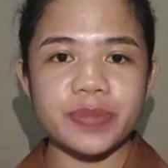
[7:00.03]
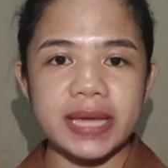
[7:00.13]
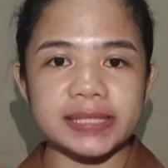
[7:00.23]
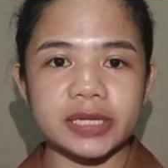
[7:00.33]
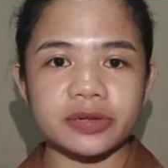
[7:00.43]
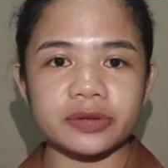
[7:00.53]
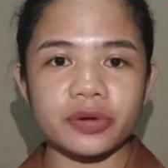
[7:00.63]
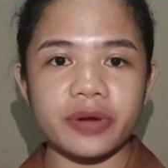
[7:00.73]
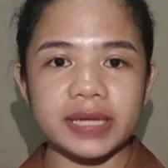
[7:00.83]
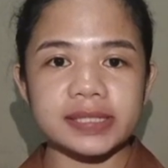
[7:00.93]
based on
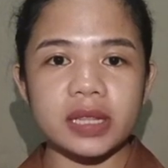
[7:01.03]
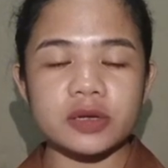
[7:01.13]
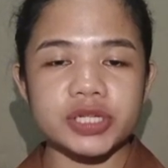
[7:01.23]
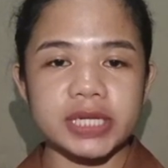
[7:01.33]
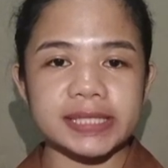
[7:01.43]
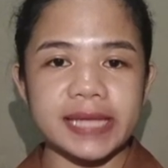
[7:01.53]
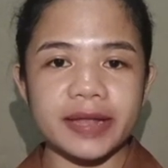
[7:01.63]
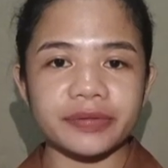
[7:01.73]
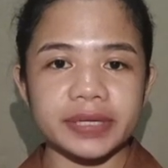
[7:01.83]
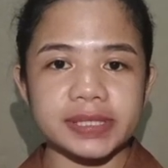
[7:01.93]
correct solutions
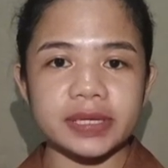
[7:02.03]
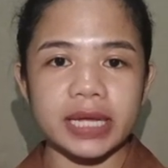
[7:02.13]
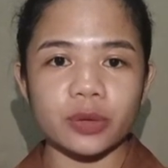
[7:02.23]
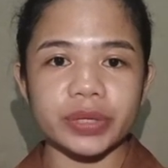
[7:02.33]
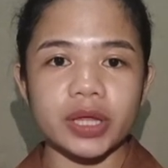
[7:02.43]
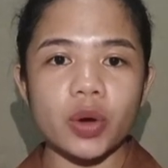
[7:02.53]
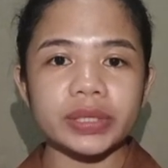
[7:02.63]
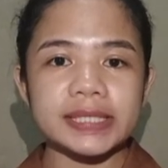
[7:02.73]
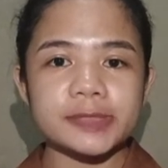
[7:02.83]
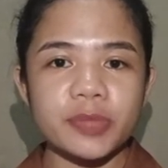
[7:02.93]
and reasoning with
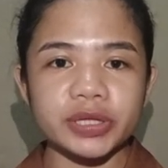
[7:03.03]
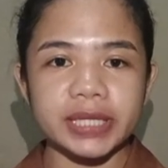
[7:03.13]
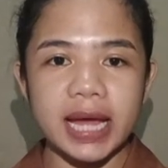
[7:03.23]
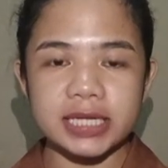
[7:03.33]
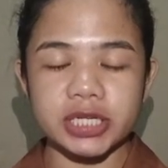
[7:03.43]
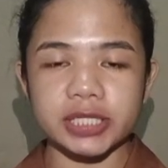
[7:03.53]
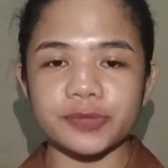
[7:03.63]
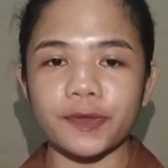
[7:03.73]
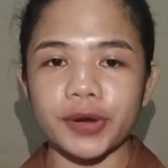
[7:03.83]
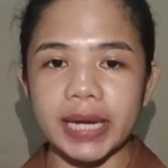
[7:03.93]
only small
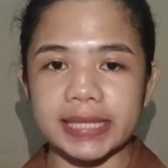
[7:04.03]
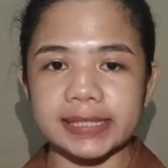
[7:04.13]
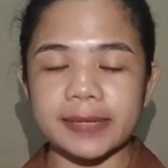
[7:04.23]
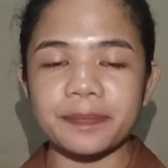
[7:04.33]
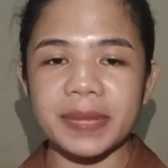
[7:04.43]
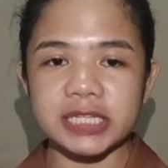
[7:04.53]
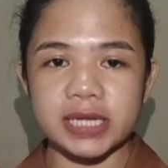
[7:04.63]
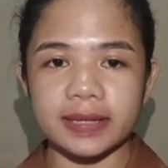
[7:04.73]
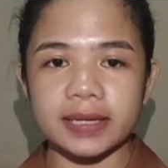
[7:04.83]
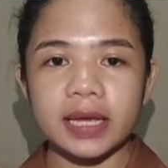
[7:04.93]
deductions for late
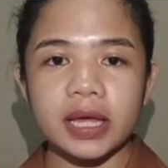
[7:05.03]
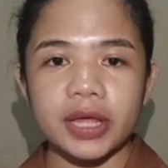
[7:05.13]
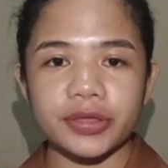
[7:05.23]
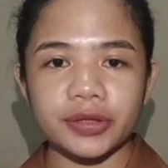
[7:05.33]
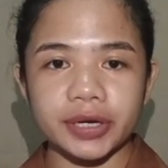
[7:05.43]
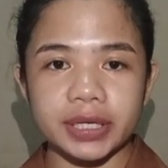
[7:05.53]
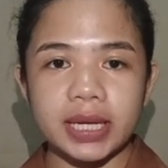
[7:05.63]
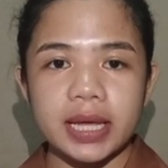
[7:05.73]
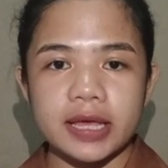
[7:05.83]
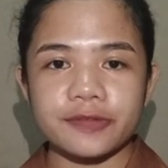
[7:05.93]
submission.
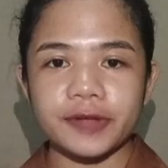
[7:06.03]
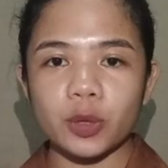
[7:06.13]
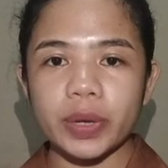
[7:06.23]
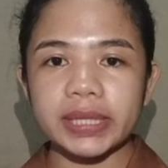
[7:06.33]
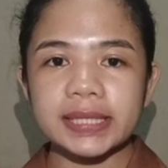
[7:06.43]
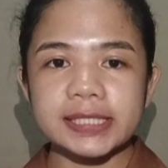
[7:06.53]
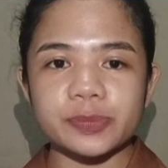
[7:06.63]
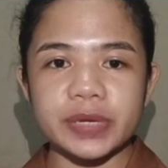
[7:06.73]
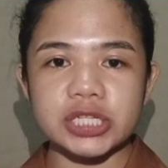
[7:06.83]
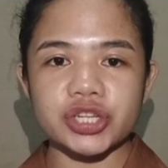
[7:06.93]
Third, evaluating
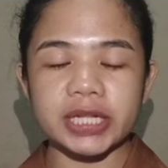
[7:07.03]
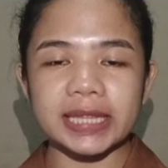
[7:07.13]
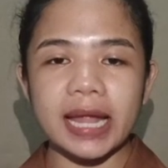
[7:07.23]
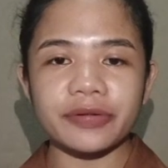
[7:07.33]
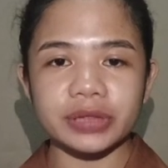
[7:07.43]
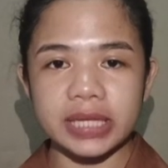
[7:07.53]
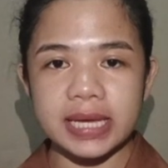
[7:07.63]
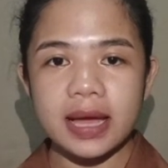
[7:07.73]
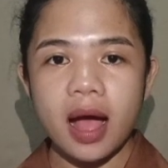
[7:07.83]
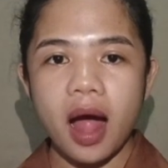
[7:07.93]
speech and
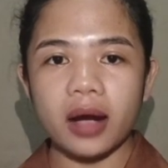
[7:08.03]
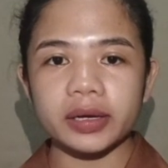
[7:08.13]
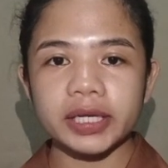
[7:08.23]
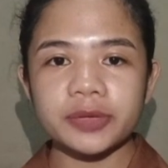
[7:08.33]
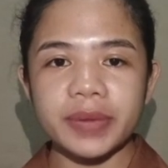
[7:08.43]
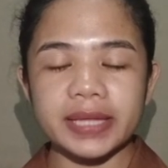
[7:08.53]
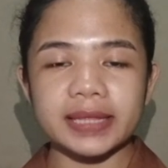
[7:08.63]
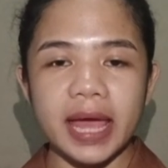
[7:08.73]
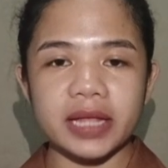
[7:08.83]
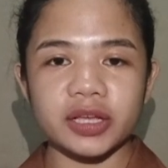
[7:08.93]
clarity,
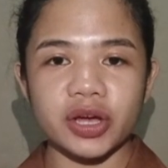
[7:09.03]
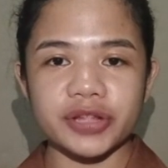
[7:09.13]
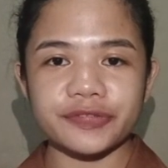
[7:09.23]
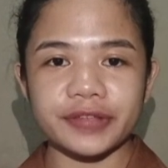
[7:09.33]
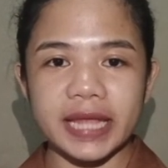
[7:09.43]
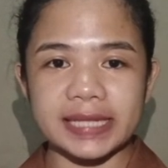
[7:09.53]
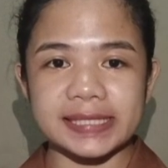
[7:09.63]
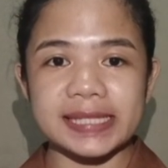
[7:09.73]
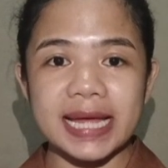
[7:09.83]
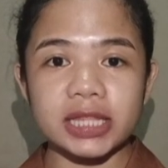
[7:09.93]
argument, and
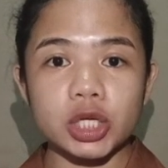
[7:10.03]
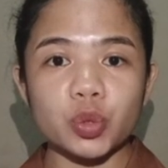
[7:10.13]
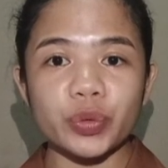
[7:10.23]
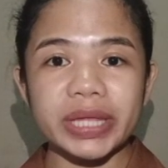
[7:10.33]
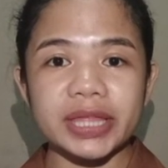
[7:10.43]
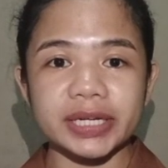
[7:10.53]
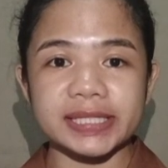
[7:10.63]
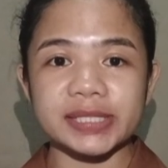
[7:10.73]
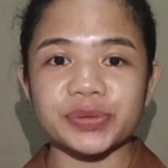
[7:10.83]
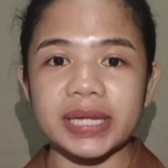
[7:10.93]
confidence, not on whether
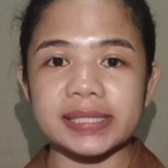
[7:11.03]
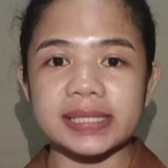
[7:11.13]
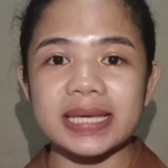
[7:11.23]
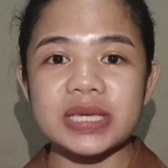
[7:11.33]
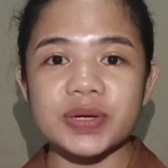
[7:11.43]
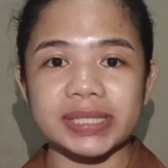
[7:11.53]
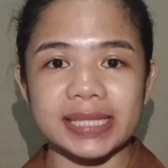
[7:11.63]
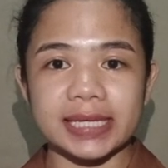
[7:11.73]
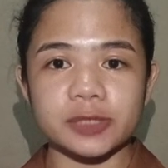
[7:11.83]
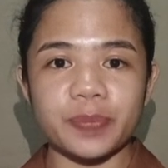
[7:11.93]
the students
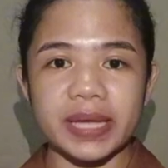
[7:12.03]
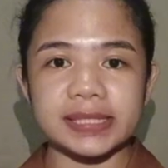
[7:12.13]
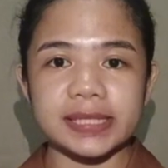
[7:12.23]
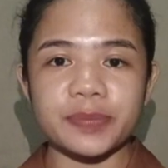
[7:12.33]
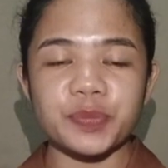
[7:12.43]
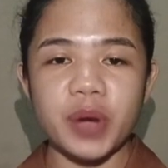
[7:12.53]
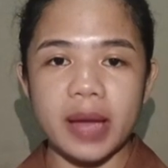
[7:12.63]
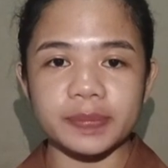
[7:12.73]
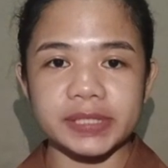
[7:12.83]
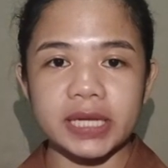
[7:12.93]
use expensive
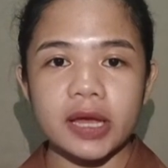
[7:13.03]
props.